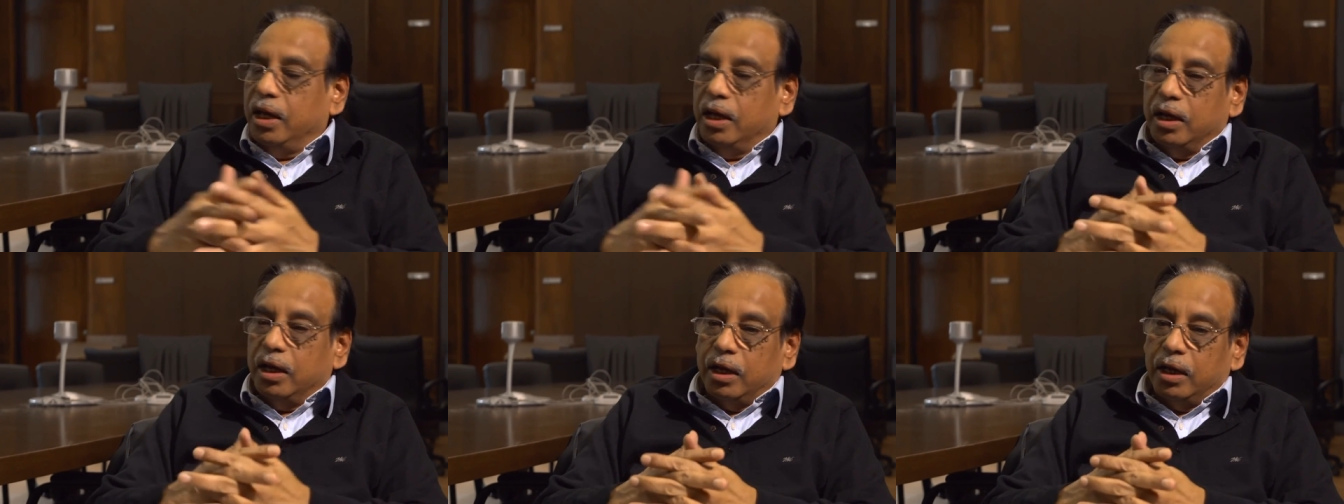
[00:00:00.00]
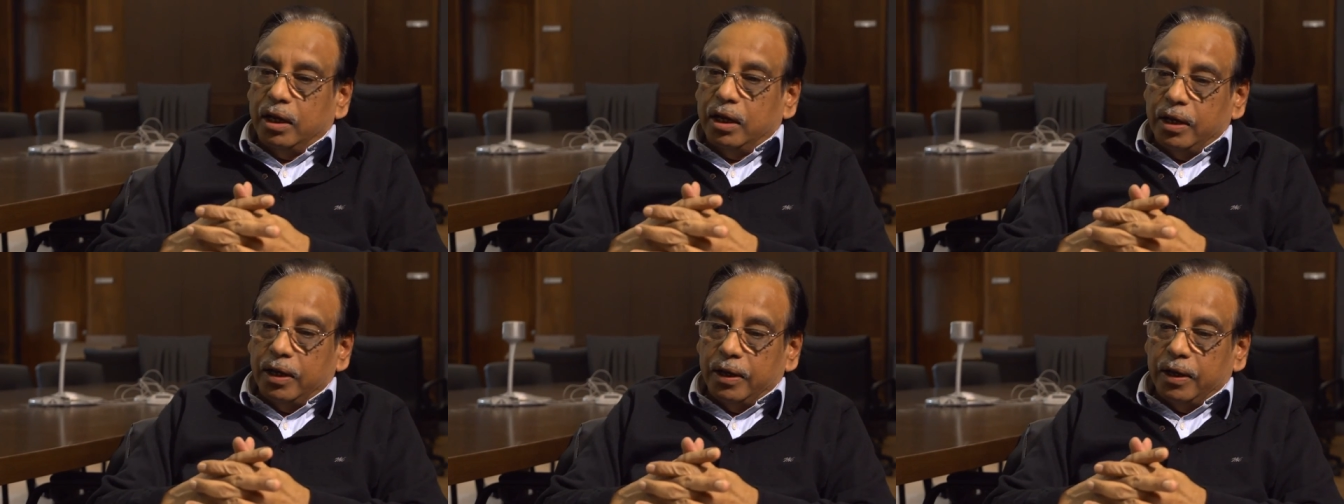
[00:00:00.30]

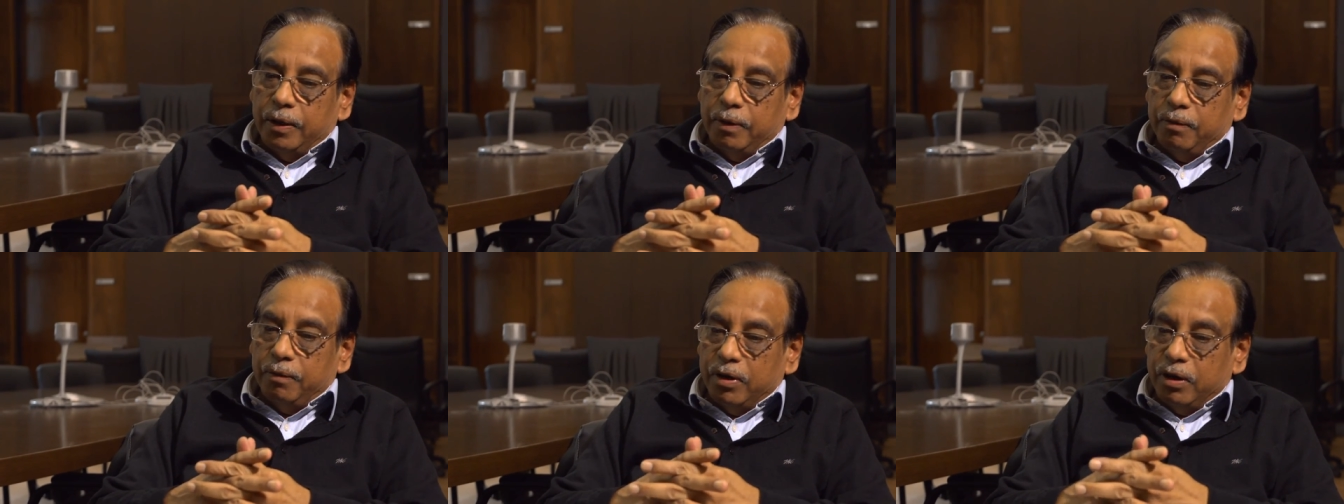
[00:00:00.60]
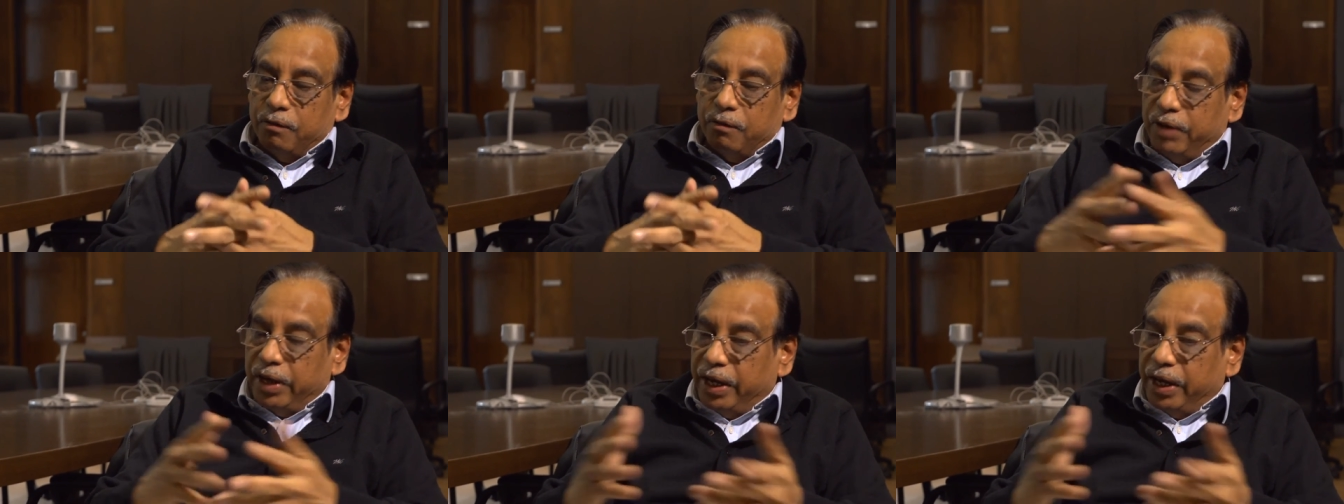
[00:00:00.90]

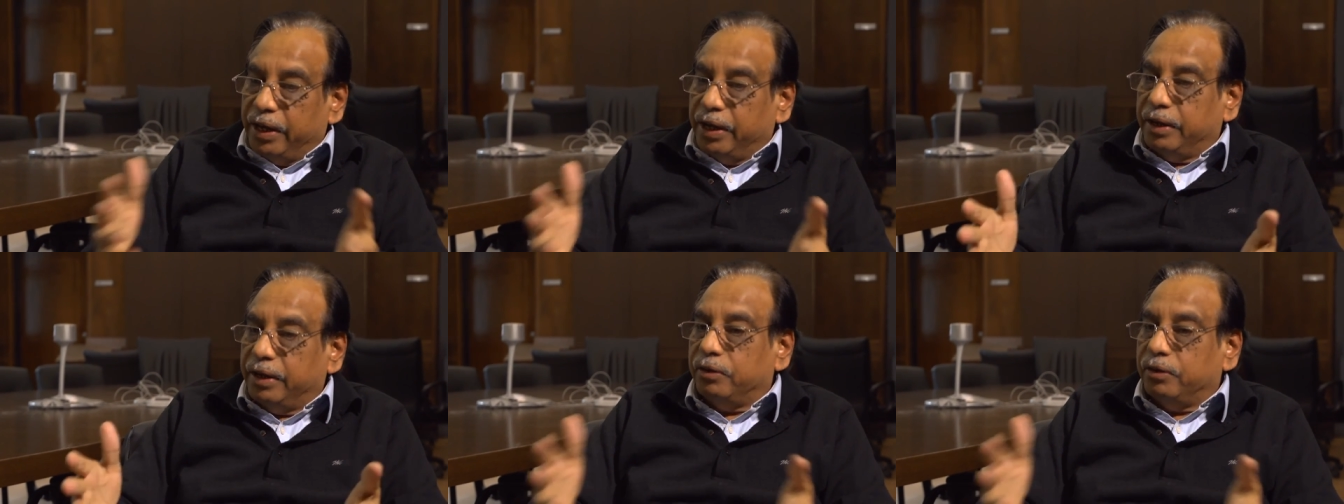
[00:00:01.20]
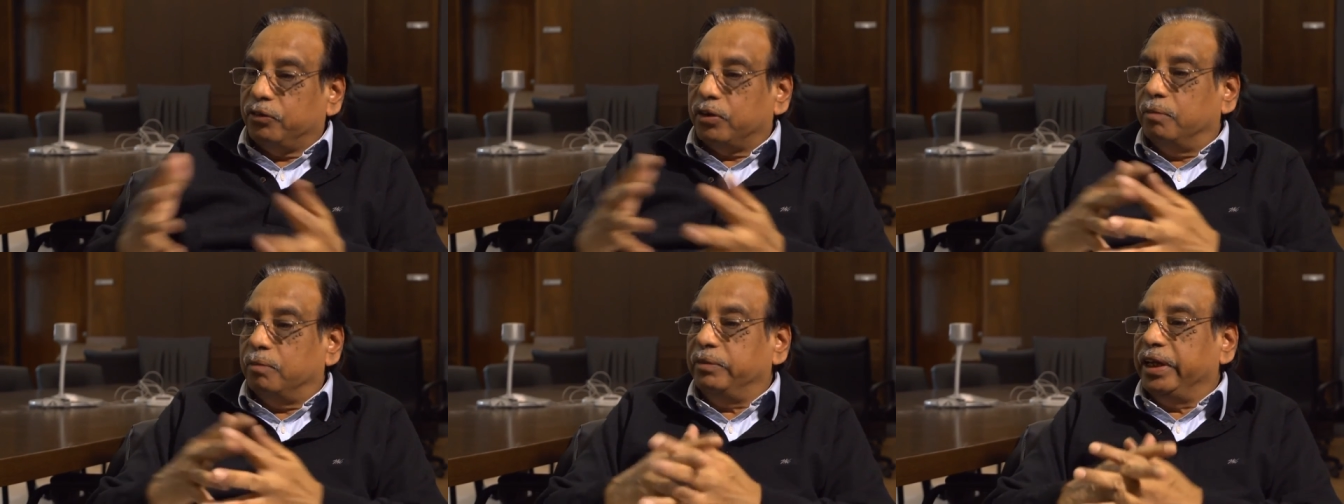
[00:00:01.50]
where
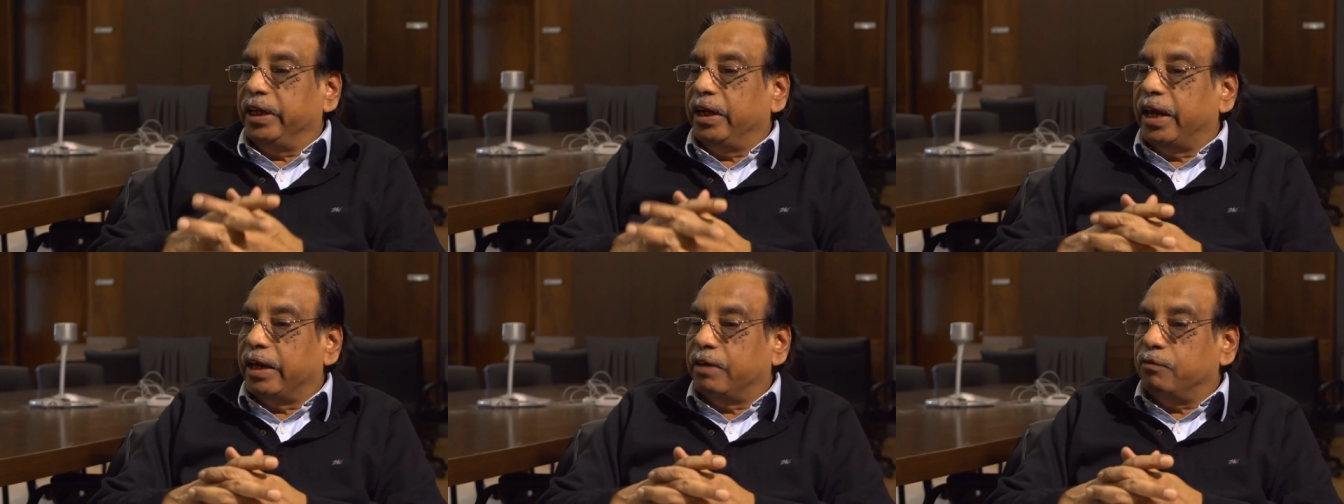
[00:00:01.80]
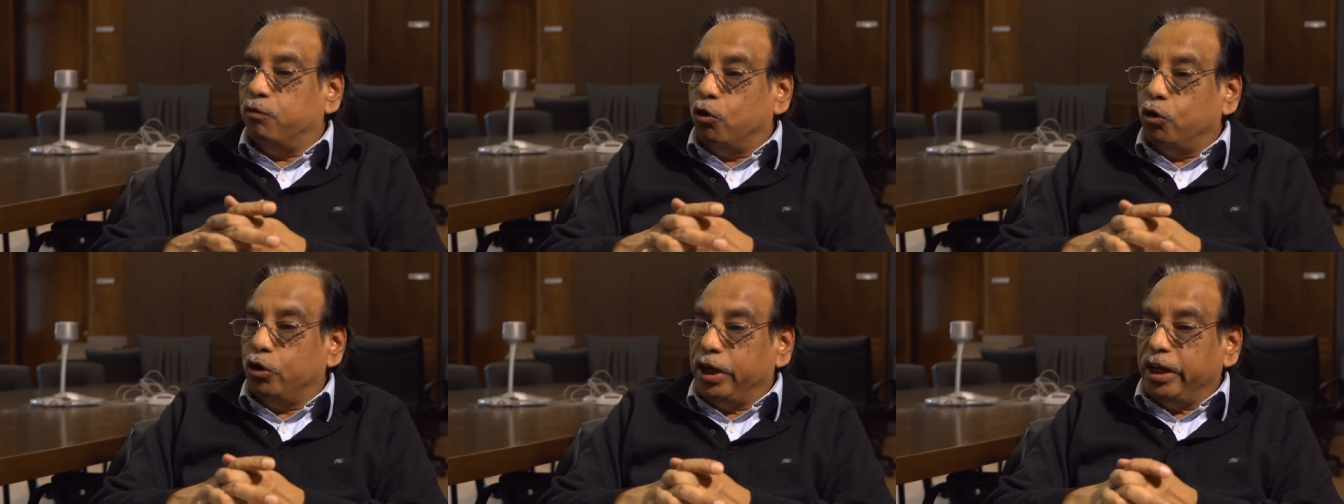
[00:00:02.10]
something like
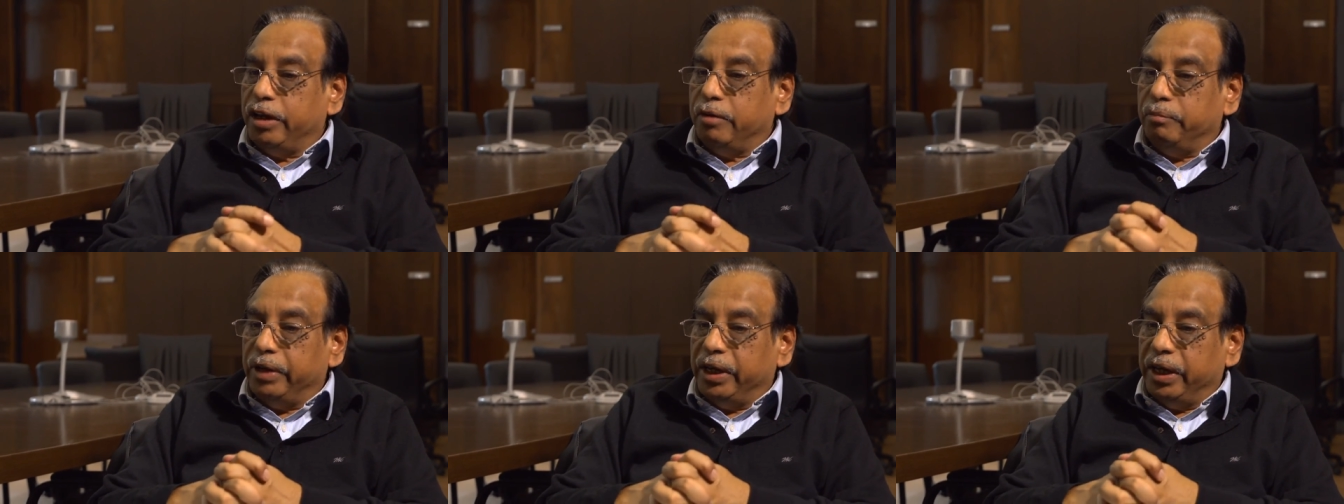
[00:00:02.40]
14